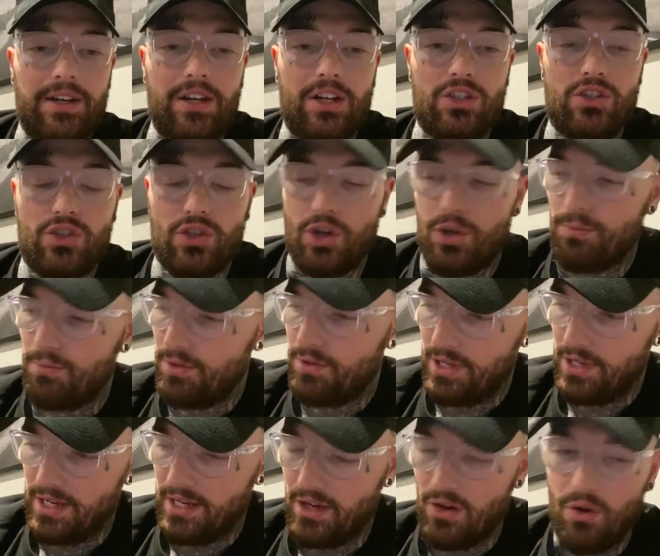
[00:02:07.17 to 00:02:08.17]
job
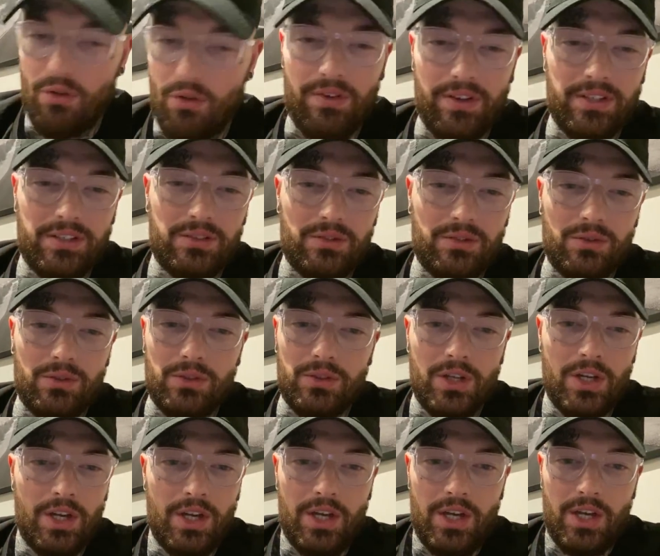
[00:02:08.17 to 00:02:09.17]
in an office or
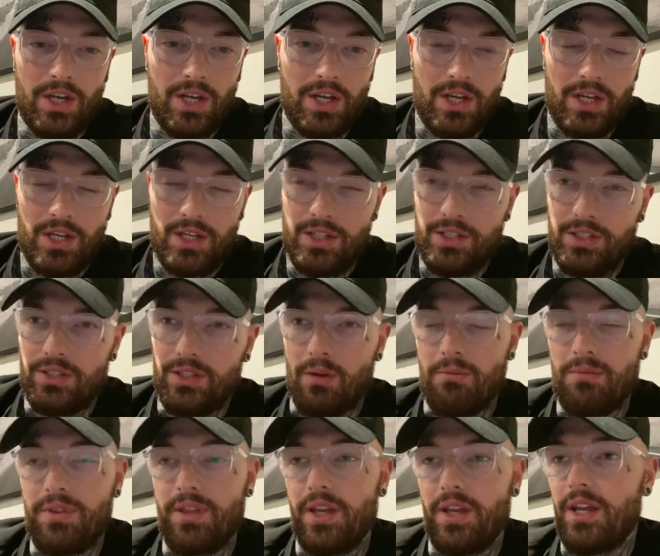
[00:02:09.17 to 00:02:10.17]

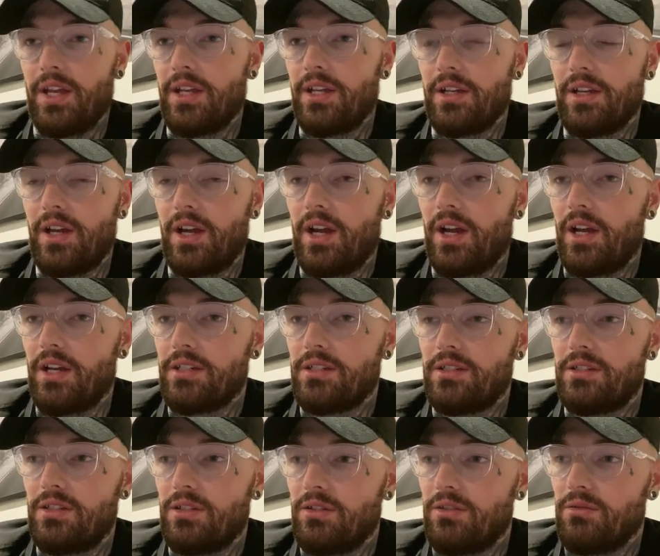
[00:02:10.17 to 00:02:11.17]
something to
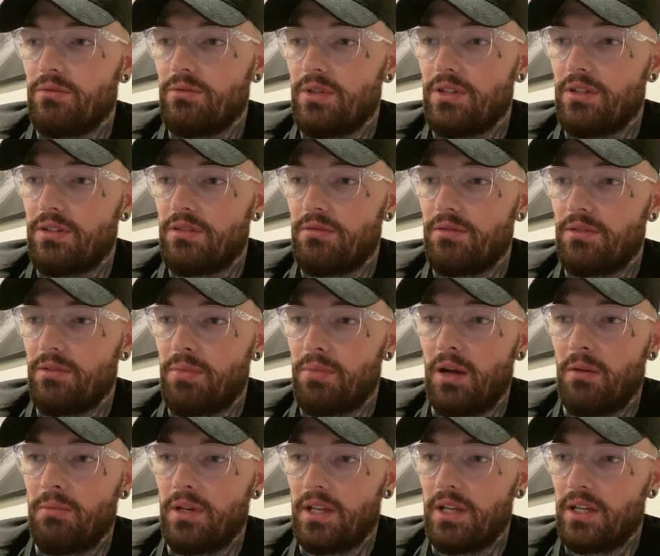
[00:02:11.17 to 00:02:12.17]
do with the
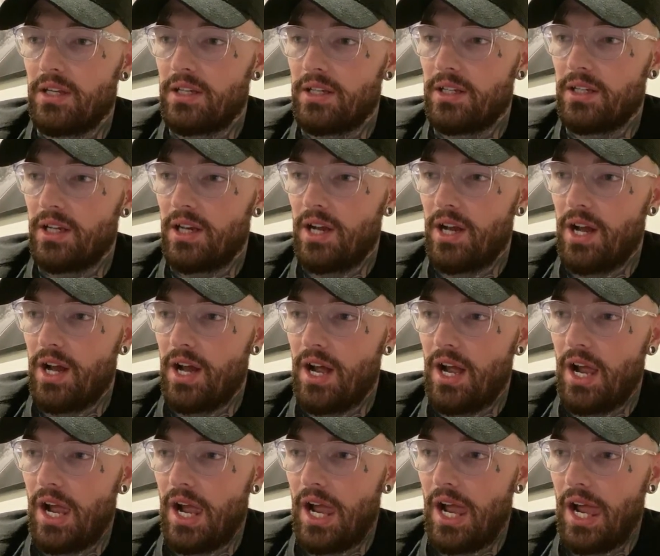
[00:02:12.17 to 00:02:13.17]
public.
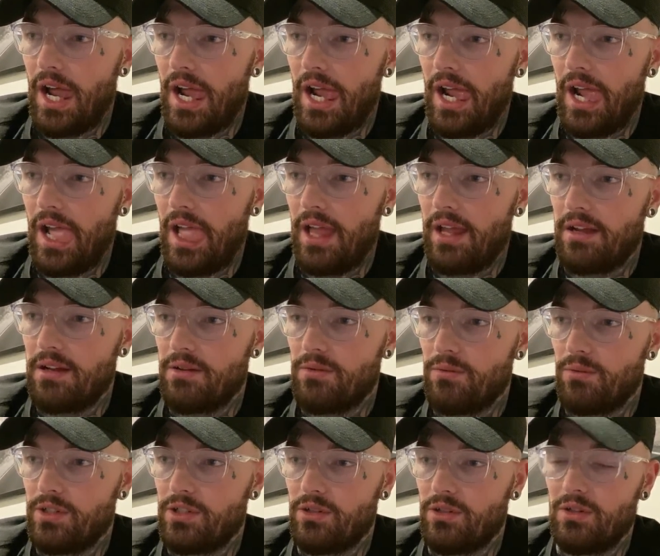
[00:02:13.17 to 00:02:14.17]

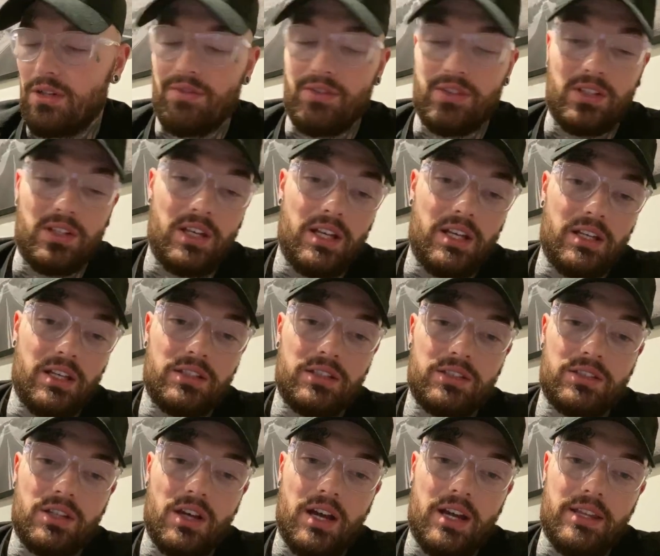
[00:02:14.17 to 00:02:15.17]
We do live in a
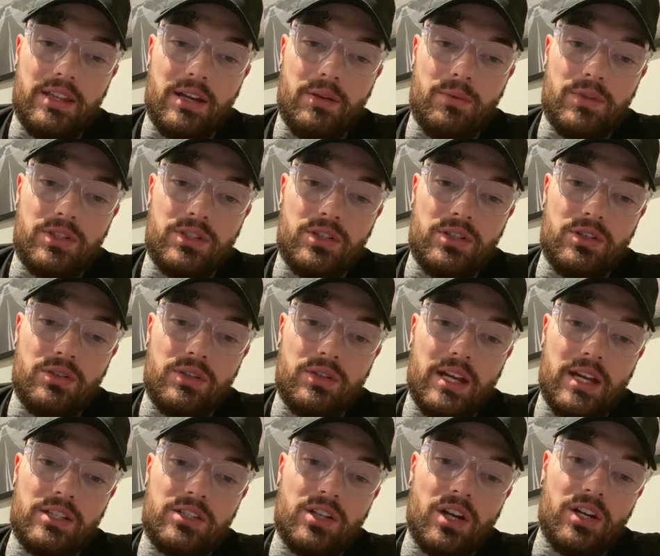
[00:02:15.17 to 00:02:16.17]
society that we do
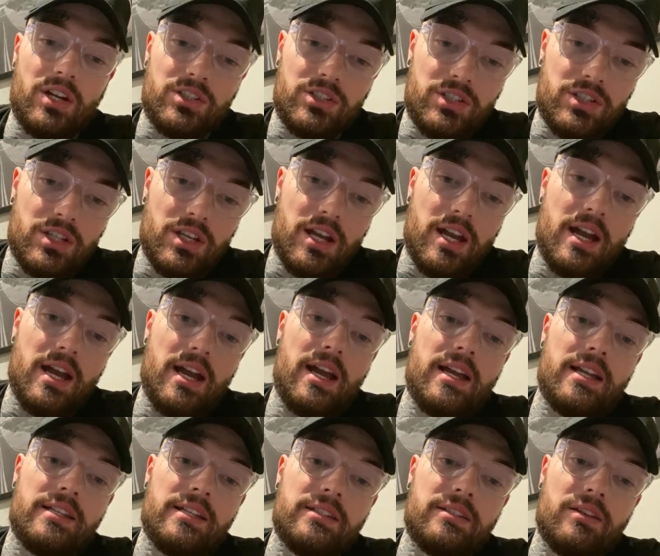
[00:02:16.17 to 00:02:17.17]
get judged,
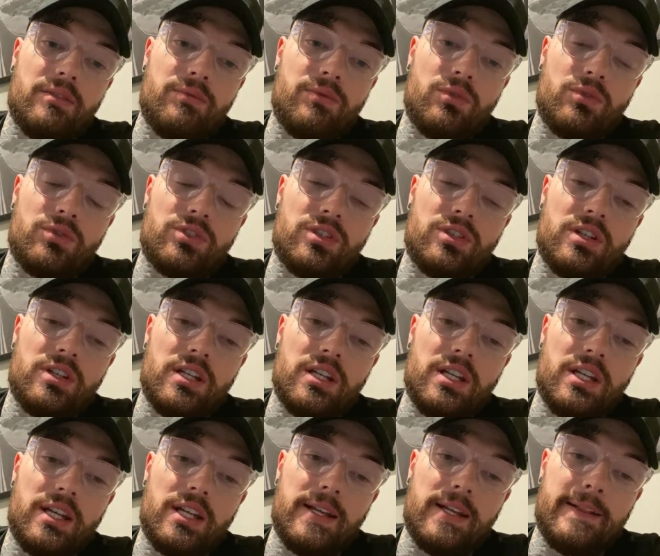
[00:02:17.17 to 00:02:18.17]
and
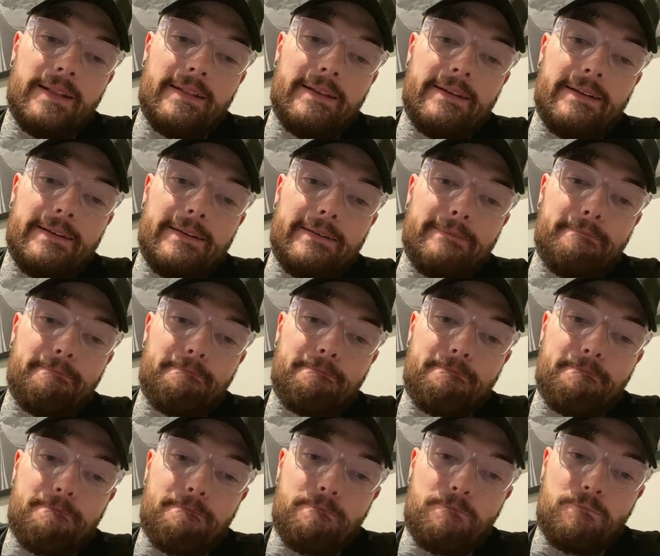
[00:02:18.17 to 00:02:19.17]
unfortunately,
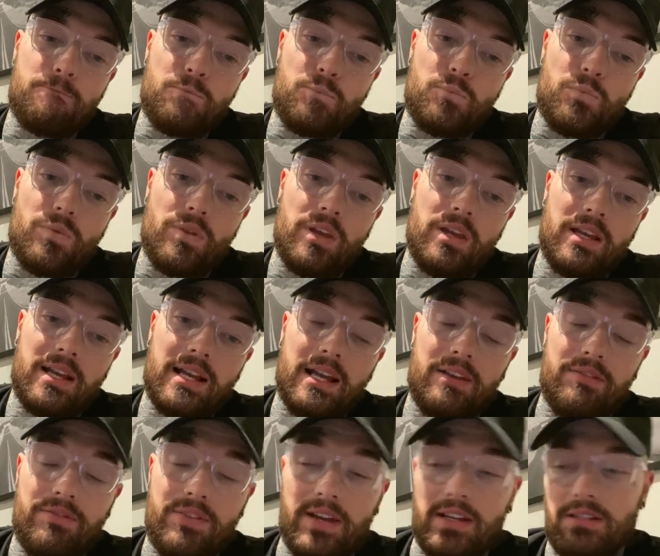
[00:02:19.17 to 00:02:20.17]
it can
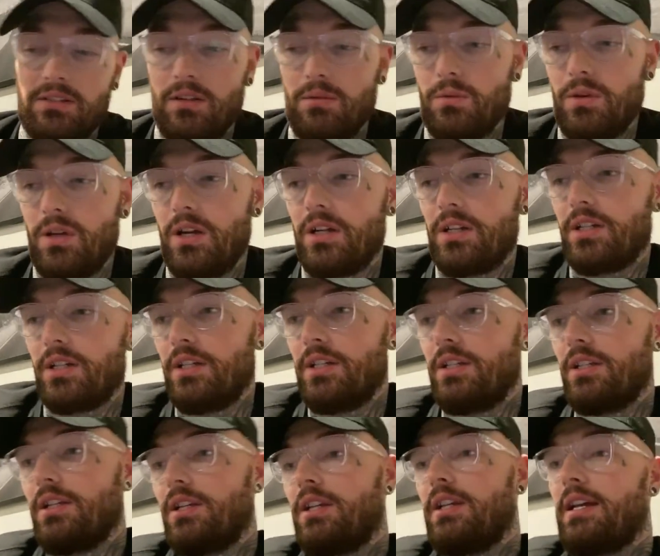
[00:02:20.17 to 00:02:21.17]
affect our work
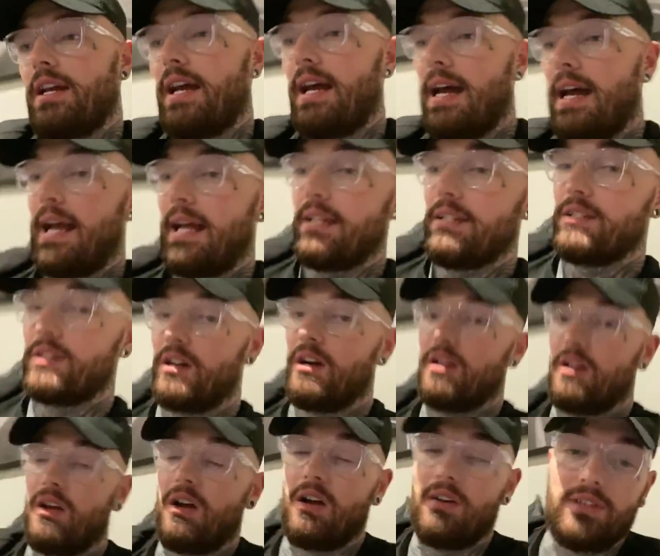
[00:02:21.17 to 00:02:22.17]
and our
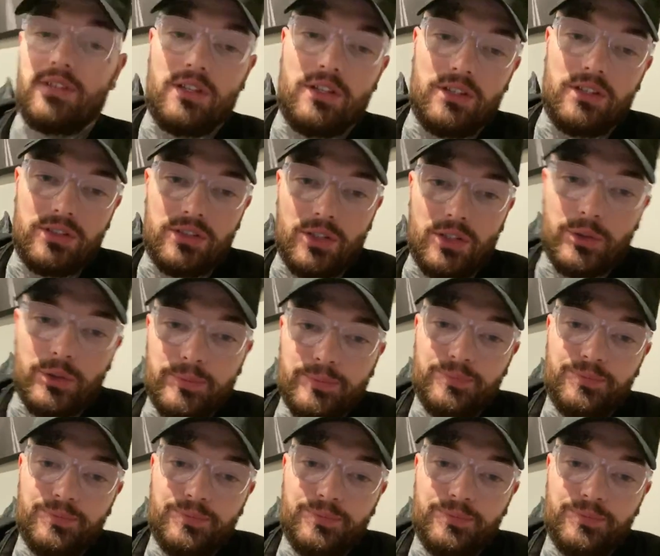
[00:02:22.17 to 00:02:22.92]
livelihood. So,